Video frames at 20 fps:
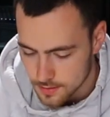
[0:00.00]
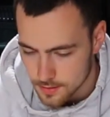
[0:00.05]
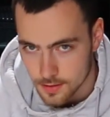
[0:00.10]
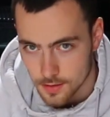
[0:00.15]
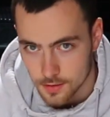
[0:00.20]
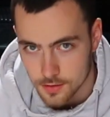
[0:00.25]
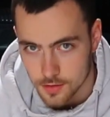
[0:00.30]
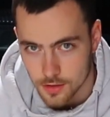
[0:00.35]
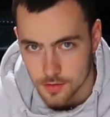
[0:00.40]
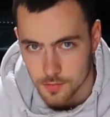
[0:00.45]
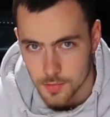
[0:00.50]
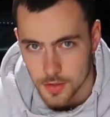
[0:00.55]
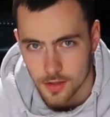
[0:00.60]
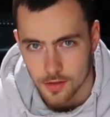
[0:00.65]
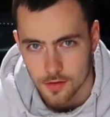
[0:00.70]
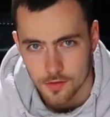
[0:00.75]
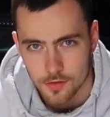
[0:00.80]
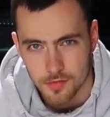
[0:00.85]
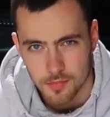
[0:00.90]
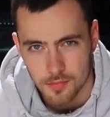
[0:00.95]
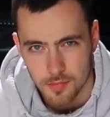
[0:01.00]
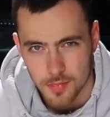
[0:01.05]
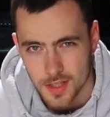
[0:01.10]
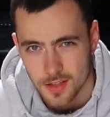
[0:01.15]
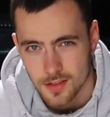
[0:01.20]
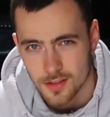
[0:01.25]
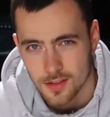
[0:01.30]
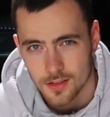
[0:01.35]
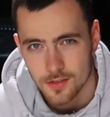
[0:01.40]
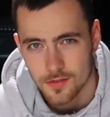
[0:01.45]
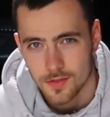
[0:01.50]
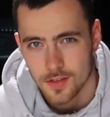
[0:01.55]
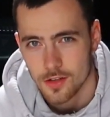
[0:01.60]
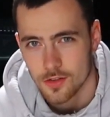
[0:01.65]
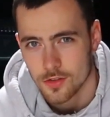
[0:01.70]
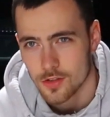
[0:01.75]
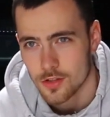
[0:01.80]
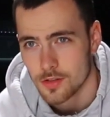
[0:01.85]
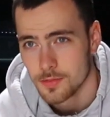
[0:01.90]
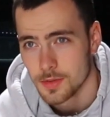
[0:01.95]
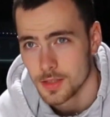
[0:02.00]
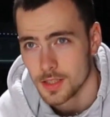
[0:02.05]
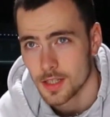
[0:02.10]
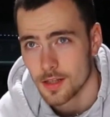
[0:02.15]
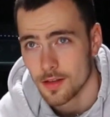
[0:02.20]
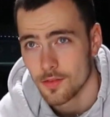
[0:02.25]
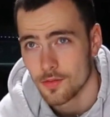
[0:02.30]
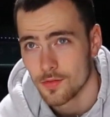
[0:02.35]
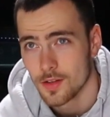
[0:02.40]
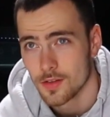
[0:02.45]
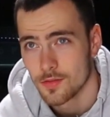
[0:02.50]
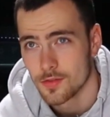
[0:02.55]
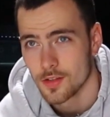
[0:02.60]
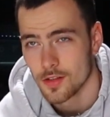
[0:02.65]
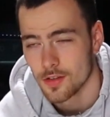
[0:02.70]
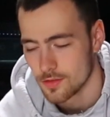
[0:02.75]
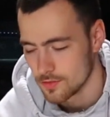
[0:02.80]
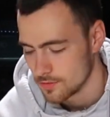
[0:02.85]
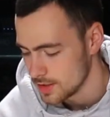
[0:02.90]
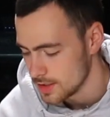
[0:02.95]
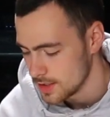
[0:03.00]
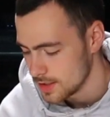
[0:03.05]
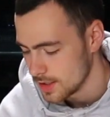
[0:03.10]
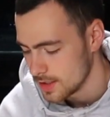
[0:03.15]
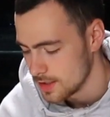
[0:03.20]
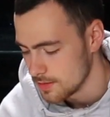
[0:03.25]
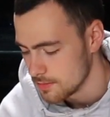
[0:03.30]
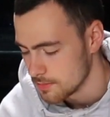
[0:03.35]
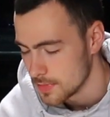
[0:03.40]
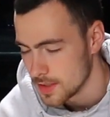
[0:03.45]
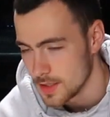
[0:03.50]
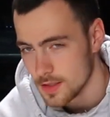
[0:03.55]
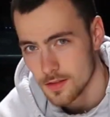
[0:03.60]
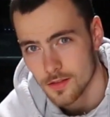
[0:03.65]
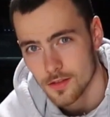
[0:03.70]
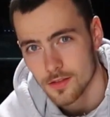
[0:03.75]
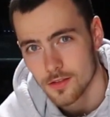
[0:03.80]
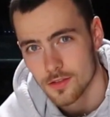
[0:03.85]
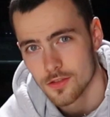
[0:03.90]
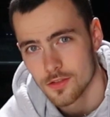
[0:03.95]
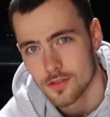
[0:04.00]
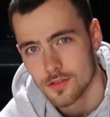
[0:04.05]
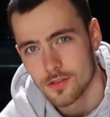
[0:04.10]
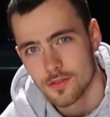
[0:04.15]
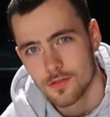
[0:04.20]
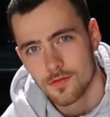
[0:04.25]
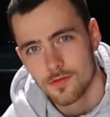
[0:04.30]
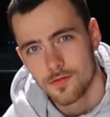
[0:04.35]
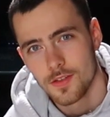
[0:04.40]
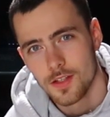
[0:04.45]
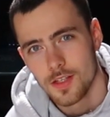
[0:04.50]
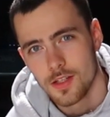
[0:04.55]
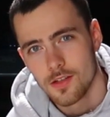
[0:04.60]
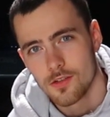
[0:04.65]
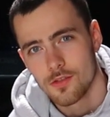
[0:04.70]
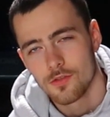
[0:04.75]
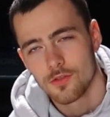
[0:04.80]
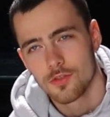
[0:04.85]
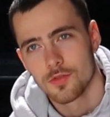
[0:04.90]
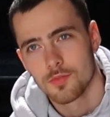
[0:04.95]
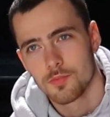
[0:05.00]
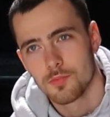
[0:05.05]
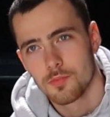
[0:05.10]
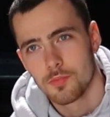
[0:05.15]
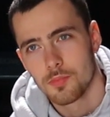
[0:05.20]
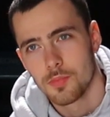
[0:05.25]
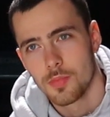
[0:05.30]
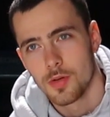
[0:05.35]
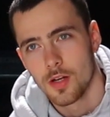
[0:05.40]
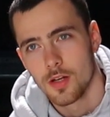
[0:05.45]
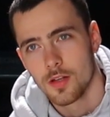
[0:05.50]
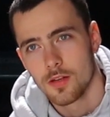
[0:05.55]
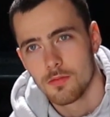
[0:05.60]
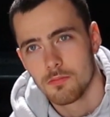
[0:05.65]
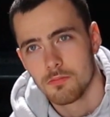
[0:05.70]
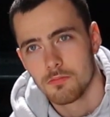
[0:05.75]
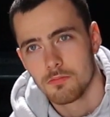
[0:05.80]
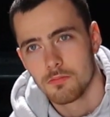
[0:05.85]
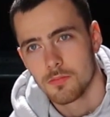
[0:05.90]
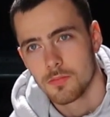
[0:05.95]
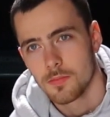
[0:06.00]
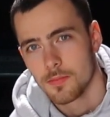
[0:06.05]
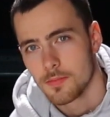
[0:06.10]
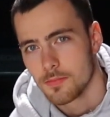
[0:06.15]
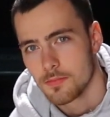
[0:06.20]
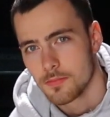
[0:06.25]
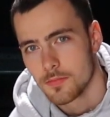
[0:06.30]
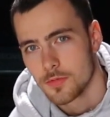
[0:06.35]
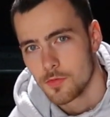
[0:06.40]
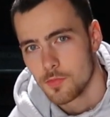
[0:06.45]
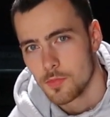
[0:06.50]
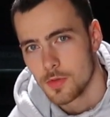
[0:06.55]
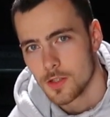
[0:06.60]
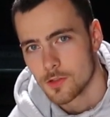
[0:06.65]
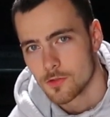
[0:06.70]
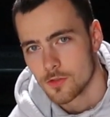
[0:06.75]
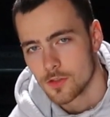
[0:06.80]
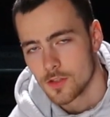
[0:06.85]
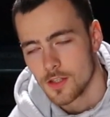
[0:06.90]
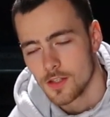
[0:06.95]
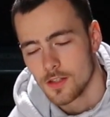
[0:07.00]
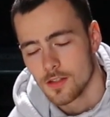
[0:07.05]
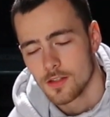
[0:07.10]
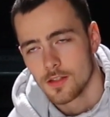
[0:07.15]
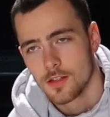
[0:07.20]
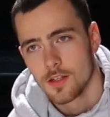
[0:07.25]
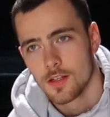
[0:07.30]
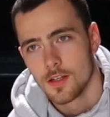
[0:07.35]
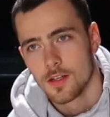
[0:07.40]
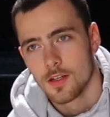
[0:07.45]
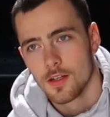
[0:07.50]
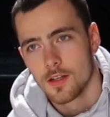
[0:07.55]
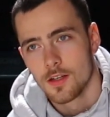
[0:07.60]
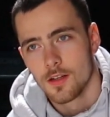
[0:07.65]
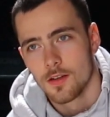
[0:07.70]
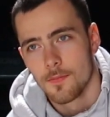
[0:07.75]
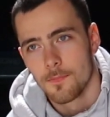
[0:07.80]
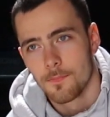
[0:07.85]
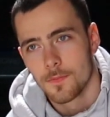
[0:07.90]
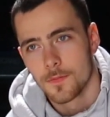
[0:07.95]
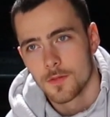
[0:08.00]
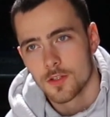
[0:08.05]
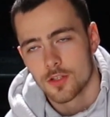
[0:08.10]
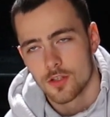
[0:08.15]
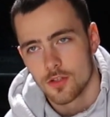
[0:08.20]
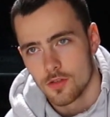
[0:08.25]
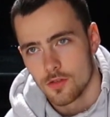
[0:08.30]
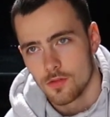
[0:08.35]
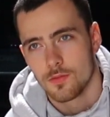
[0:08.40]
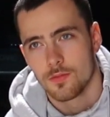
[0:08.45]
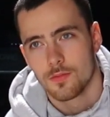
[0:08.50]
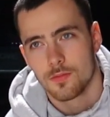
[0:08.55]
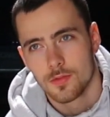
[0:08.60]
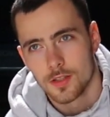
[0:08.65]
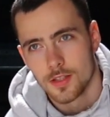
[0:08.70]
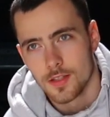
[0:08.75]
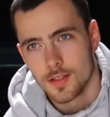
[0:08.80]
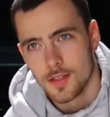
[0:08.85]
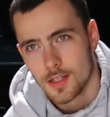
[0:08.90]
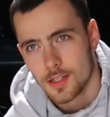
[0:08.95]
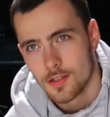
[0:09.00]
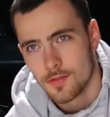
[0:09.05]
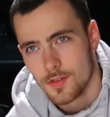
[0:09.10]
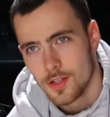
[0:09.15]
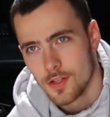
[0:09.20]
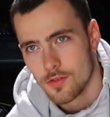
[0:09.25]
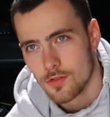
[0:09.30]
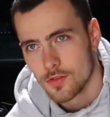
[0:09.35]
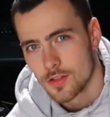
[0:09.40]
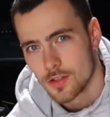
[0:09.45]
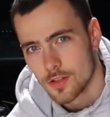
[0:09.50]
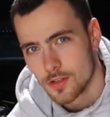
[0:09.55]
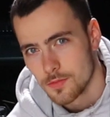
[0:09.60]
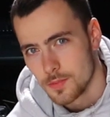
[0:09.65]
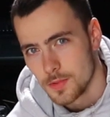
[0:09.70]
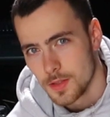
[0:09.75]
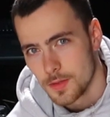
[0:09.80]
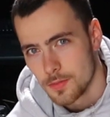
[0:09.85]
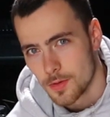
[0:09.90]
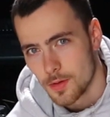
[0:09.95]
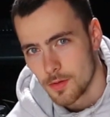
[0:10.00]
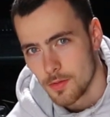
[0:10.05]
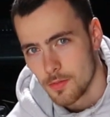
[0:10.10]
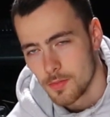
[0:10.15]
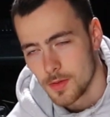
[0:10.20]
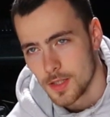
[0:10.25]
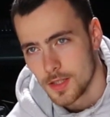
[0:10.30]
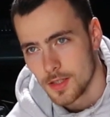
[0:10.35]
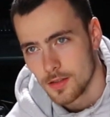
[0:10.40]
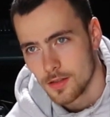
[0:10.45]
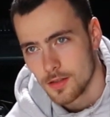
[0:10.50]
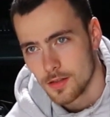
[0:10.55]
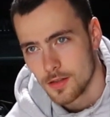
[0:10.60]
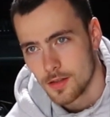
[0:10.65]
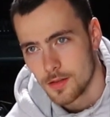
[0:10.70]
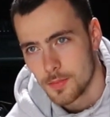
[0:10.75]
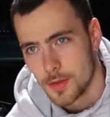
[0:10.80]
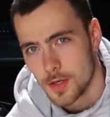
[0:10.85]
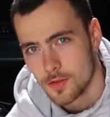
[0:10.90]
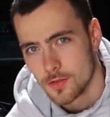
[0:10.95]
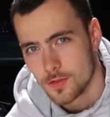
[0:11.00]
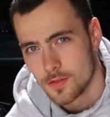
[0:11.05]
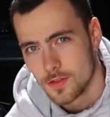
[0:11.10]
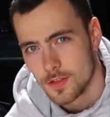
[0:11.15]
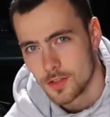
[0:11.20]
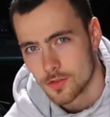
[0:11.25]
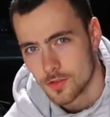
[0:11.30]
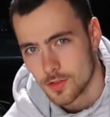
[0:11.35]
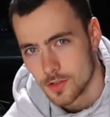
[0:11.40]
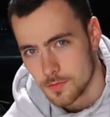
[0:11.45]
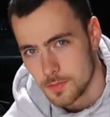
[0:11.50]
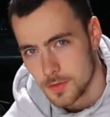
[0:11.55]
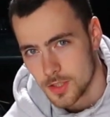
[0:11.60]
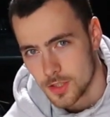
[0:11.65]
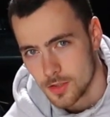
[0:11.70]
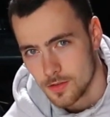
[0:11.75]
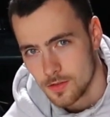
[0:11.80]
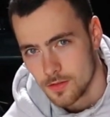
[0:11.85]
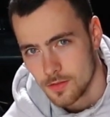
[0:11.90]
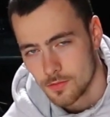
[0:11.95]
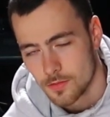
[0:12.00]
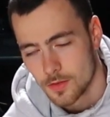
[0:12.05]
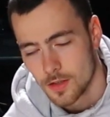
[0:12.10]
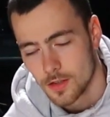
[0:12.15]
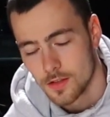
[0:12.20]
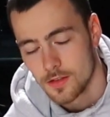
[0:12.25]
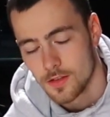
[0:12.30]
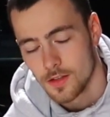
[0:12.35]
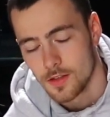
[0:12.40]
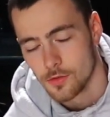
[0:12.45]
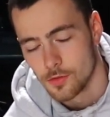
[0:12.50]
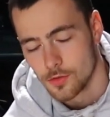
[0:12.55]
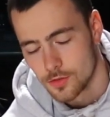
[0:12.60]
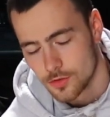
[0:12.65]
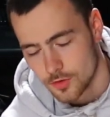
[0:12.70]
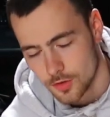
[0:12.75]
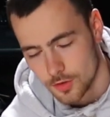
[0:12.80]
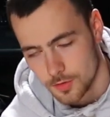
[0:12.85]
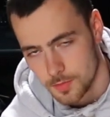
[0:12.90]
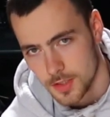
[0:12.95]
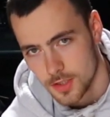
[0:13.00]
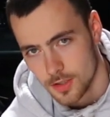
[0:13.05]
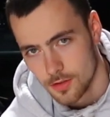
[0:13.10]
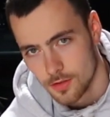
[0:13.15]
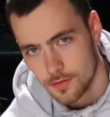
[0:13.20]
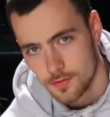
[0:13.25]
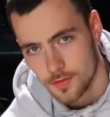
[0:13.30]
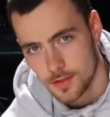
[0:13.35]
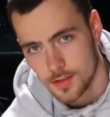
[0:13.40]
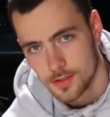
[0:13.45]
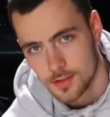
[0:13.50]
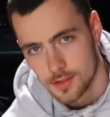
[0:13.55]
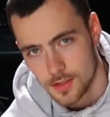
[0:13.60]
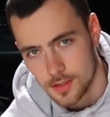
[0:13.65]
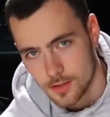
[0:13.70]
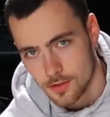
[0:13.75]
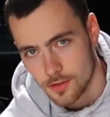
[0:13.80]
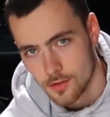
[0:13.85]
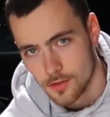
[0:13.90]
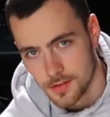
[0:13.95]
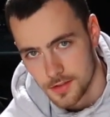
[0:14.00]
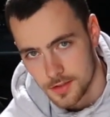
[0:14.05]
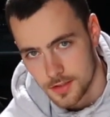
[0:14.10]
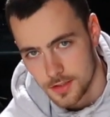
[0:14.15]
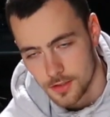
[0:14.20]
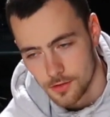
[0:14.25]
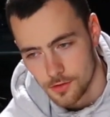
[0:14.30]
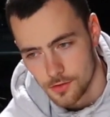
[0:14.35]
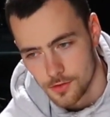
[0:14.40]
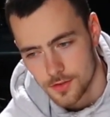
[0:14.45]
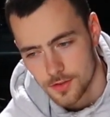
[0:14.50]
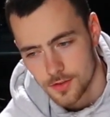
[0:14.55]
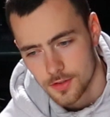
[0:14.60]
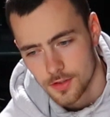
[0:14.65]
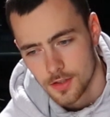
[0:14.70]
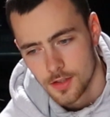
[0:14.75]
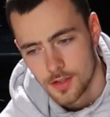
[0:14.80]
there's gonna be a lot of maintenance videos coming. I've never done really any maintenance videos, but should be interesting. So the next video is gonna be probably about the transmission. We're gonna take the whole transmission off and change all the seals,